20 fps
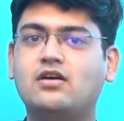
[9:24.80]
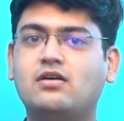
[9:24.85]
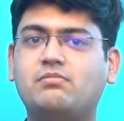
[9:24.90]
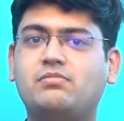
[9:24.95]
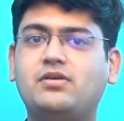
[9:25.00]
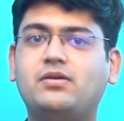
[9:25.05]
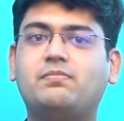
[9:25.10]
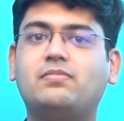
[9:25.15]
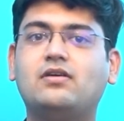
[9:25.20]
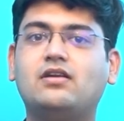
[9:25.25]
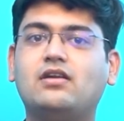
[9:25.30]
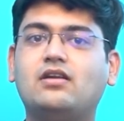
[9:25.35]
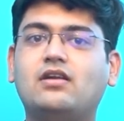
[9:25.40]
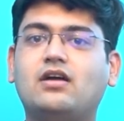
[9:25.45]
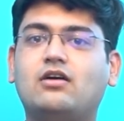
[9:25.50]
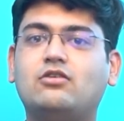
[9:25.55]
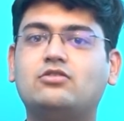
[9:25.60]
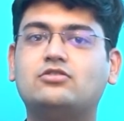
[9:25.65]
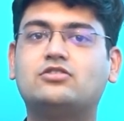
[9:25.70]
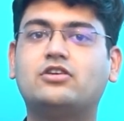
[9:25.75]
People
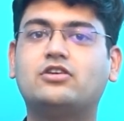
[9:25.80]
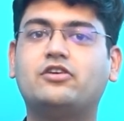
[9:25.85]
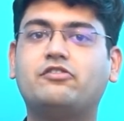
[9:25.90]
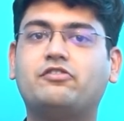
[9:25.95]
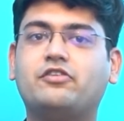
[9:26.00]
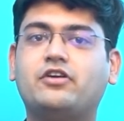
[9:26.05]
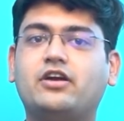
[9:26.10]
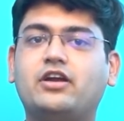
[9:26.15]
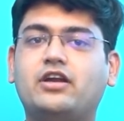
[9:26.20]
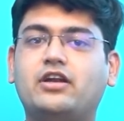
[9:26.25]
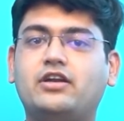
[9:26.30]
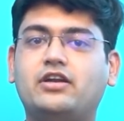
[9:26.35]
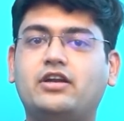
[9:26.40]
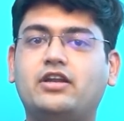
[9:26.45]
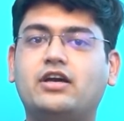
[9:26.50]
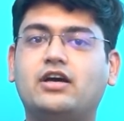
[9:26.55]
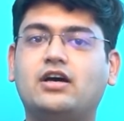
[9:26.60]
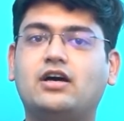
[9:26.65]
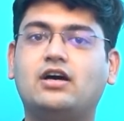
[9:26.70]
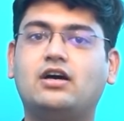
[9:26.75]
outside of
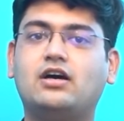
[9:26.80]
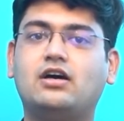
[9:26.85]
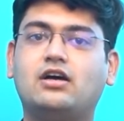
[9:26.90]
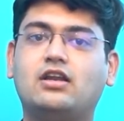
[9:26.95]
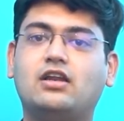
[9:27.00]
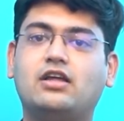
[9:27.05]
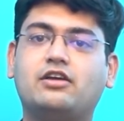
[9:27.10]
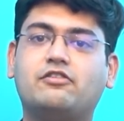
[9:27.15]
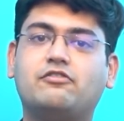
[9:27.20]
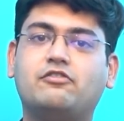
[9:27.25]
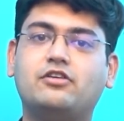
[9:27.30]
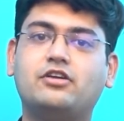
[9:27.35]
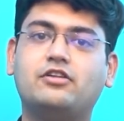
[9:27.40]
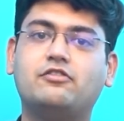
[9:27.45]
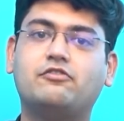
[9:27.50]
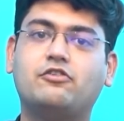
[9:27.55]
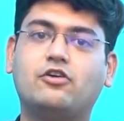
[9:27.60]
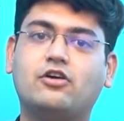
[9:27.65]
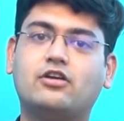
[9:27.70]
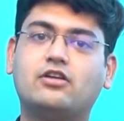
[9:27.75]
India, like in
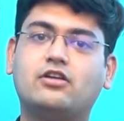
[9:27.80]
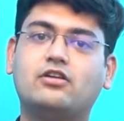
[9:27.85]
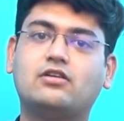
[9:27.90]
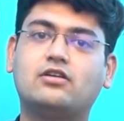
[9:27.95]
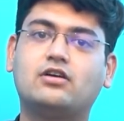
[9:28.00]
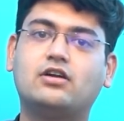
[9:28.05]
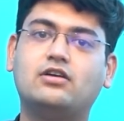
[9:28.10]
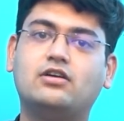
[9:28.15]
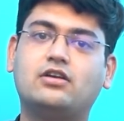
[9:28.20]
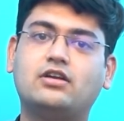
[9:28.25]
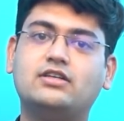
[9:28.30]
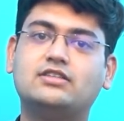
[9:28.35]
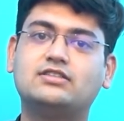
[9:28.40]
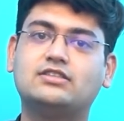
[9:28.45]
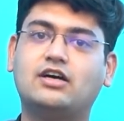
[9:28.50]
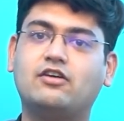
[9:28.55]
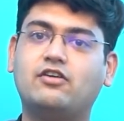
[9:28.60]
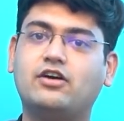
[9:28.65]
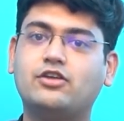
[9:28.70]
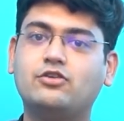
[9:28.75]
foreign countries,
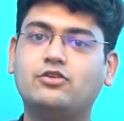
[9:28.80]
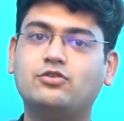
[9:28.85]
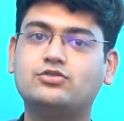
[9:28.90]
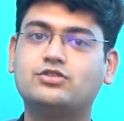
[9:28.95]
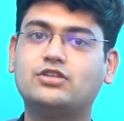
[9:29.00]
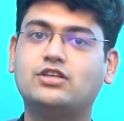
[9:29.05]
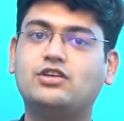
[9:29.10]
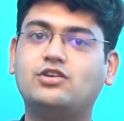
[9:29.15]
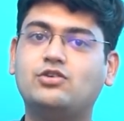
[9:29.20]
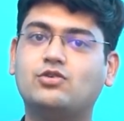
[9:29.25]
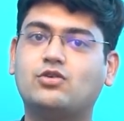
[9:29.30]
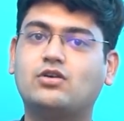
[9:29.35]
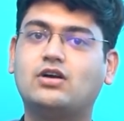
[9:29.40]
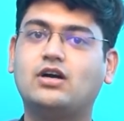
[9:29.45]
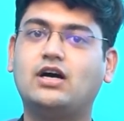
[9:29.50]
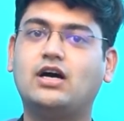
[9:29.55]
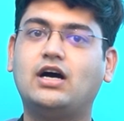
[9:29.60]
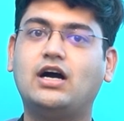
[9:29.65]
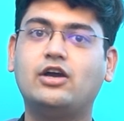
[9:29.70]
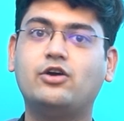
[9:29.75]
now are using
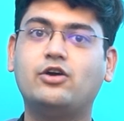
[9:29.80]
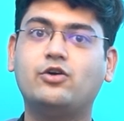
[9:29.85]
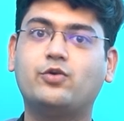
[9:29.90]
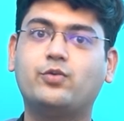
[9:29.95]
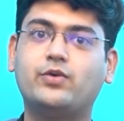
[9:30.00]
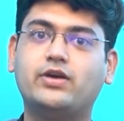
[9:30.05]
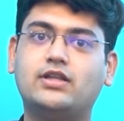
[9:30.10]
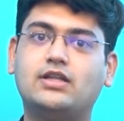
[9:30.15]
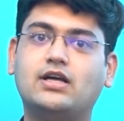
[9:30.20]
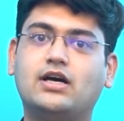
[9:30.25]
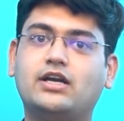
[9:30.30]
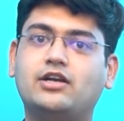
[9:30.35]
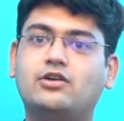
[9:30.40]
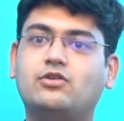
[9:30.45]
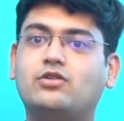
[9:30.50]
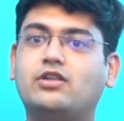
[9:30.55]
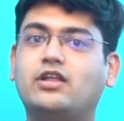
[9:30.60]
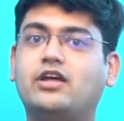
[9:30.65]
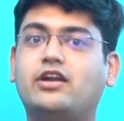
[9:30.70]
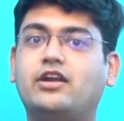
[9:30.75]
yoga, Ayurveda
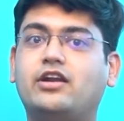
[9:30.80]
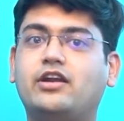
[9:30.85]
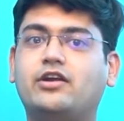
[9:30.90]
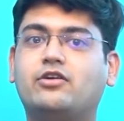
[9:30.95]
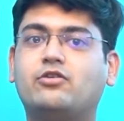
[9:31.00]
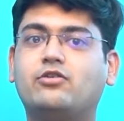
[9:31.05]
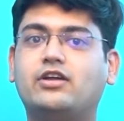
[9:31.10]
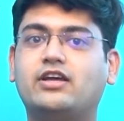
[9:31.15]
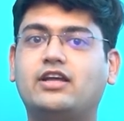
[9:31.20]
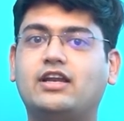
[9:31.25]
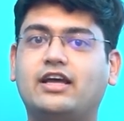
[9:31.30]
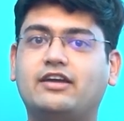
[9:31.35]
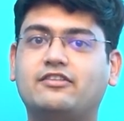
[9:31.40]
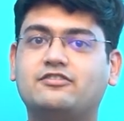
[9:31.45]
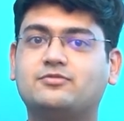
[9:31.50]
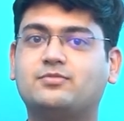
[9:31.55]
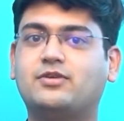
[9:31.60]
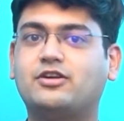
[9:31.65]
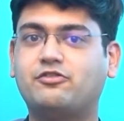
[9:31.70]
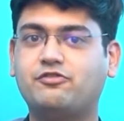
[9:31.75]
into their day-to-day
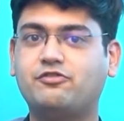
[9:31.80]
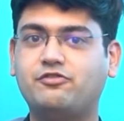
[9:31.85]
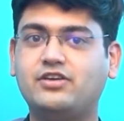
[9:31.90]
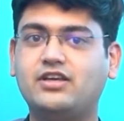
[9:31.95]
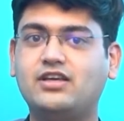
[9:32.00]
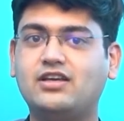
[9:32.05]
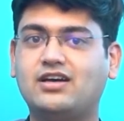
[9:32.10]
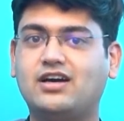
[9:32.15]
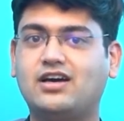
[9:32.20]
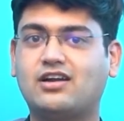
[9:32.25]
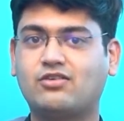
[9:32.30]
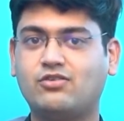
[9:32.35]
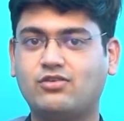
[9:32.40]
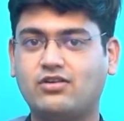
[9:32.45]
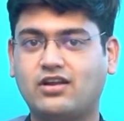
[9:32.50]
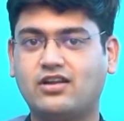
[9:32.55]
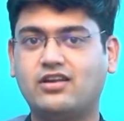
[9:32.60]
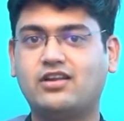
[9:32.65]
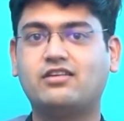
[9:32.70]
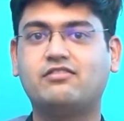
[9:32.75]
lives, but we are
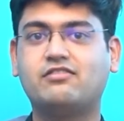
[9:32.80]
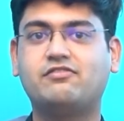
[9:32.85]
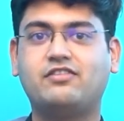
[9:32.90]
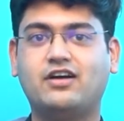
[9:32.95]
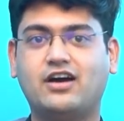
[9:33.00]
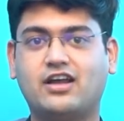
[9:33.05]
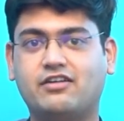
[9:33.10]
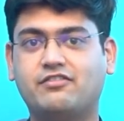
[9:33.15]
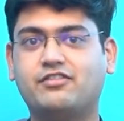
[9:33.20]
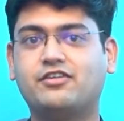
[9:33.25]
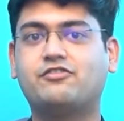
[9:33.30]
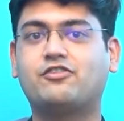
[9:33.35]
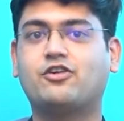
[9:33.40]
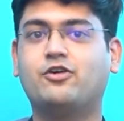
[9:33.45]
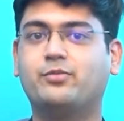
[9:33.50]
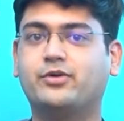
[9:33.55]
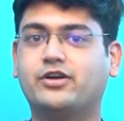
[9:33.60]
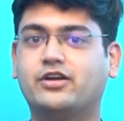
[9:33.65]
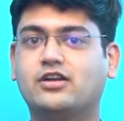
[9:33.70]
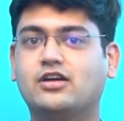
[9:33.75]
running far away
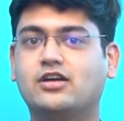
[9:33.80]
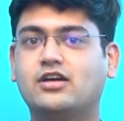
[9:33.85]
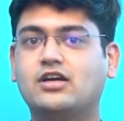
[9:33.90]
from it.